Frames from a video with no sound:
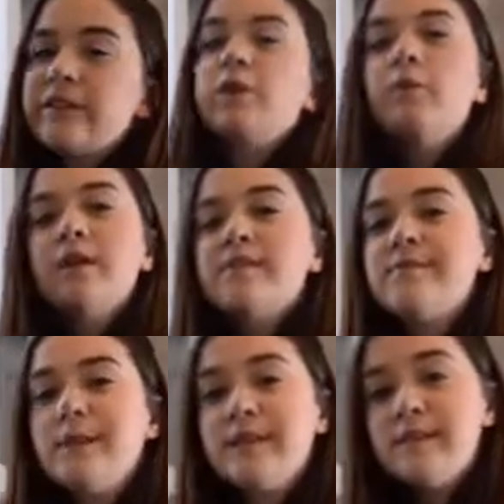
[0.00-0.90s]
in the works
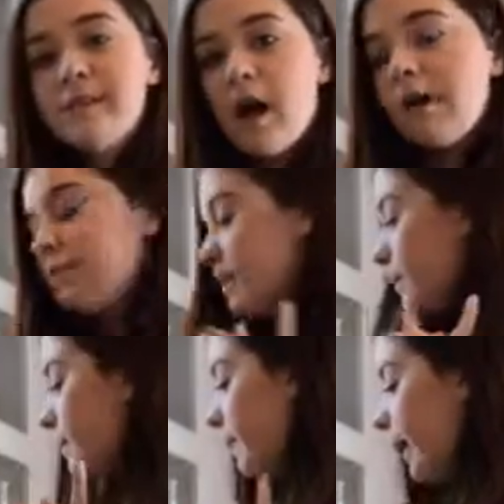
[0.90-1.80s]
of being soft,
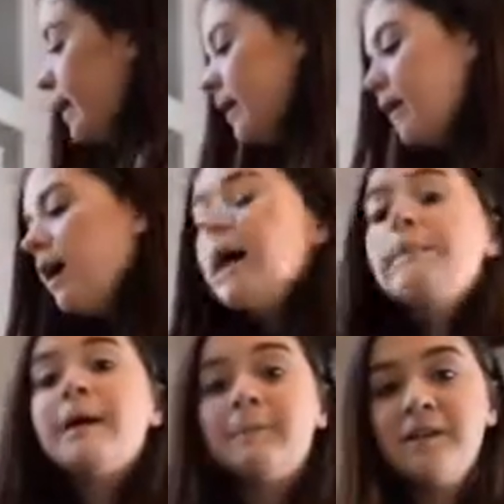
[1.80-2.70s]
but
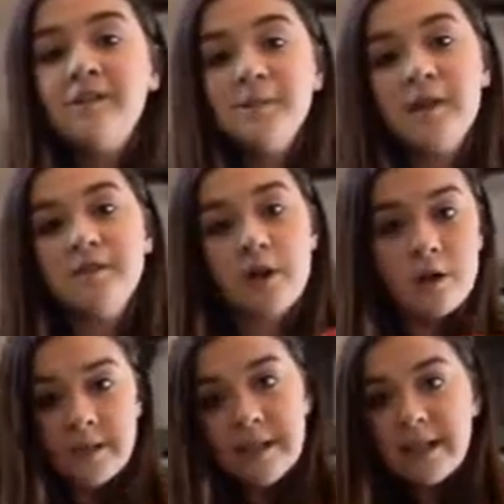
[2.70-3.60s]
my Brussels sprouts
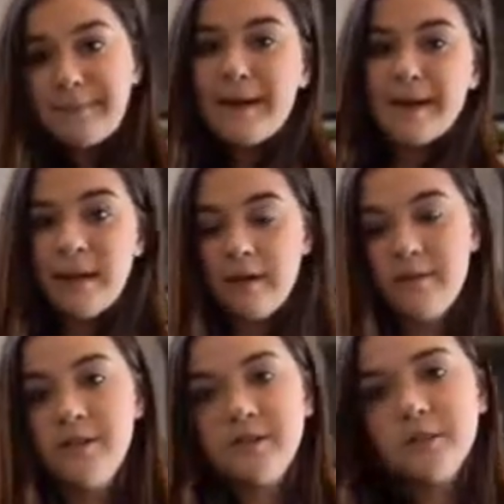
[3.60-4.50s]
are ready to come out of
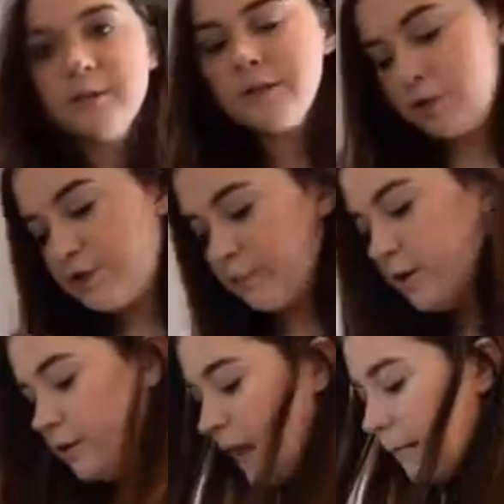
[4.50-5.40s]
the oven. So what I'm gonna do is I'm
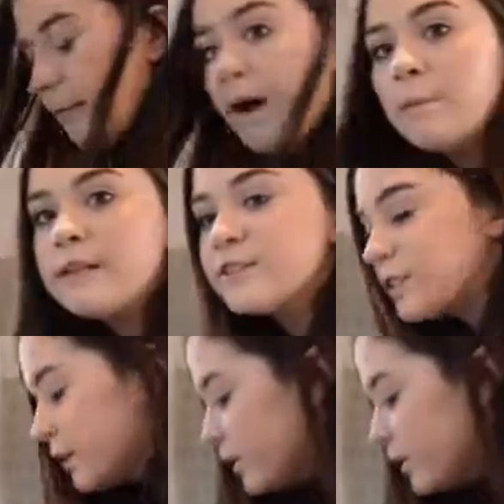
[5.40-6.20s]
gonna grab them out, make sure you